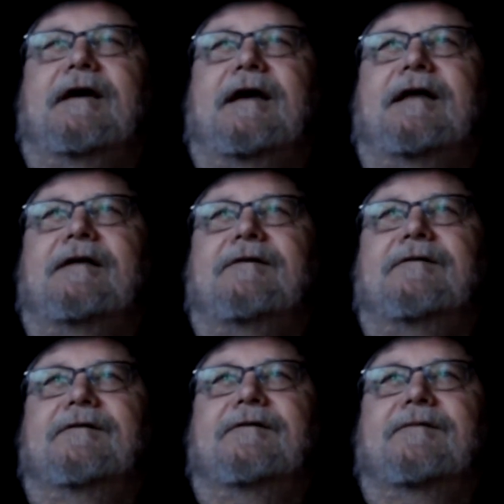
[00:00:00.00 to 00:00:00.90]
and
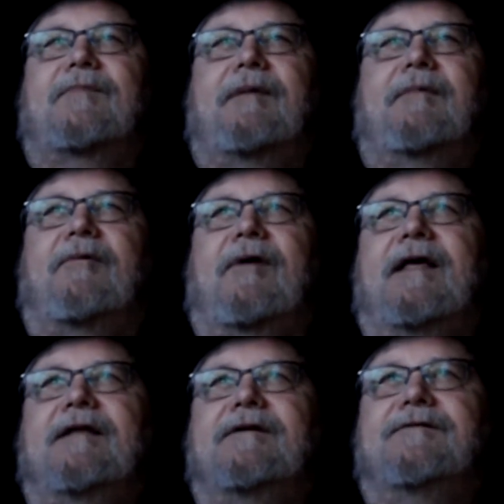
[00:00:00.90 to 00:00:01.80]
you'll probably run
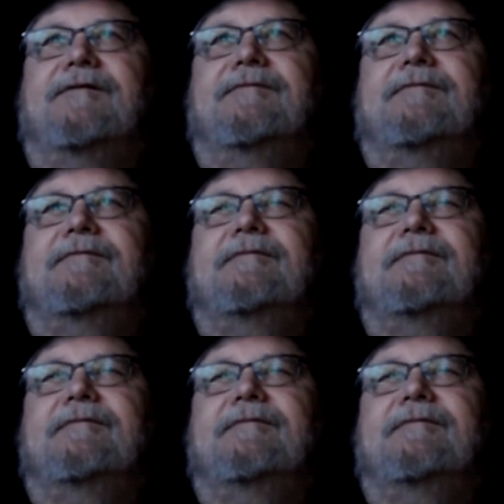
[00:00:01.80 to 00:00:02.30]
into them.